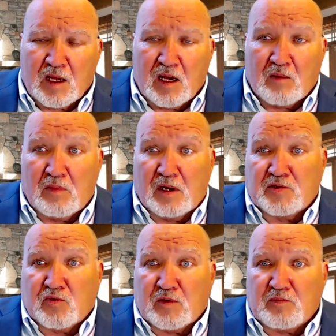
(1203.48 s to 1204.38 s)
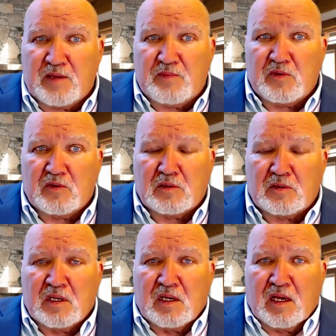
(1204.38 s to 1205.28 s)
A month where people
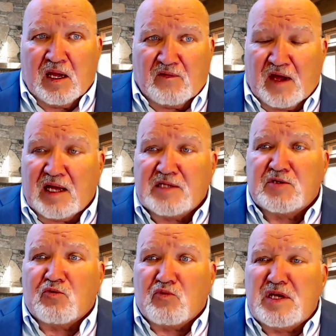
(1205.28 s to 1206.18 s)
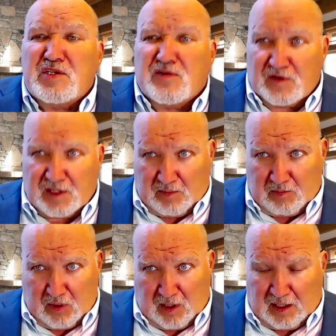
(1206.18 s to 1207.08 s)
have had to reach for that
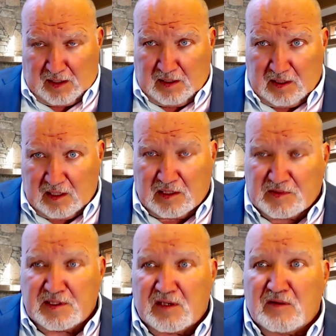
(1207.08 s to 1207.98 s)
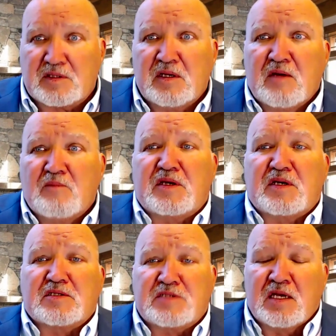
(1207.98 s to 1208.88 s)
pride in themselves
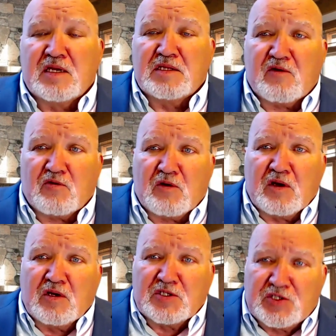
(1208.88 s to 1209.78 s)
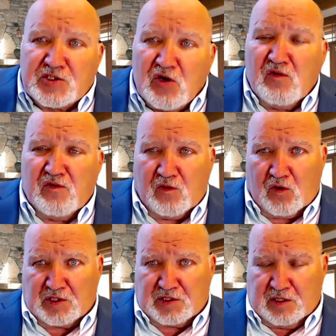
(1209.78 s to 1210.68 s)
because they were so
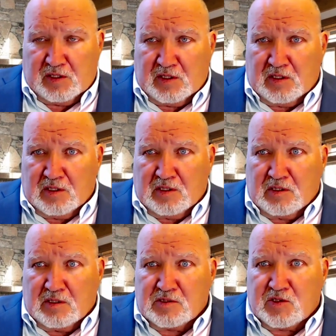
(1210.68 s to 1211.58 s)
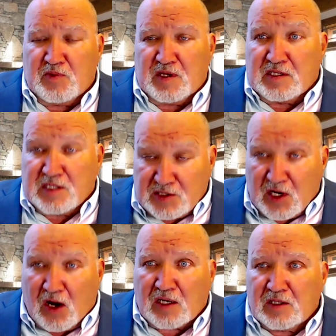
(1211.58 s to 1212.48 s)
forced to be in the
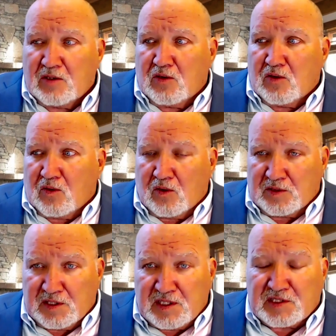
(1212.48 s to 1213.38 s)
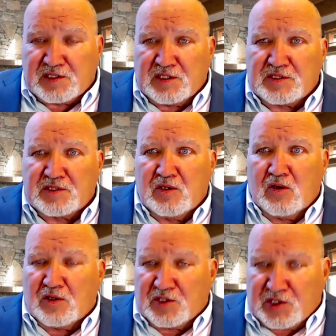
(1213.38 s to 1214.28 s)
dark or the distance
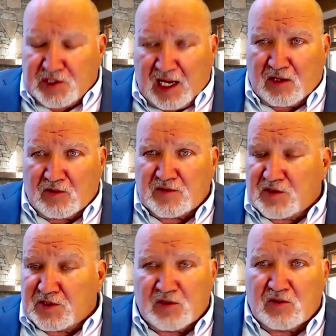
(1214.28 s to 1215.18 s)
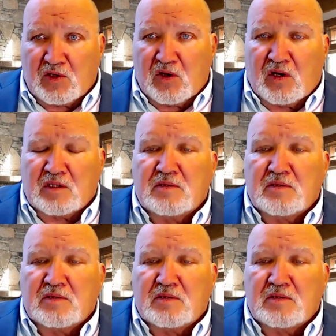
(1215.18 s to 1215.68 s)
or the shadows for so long.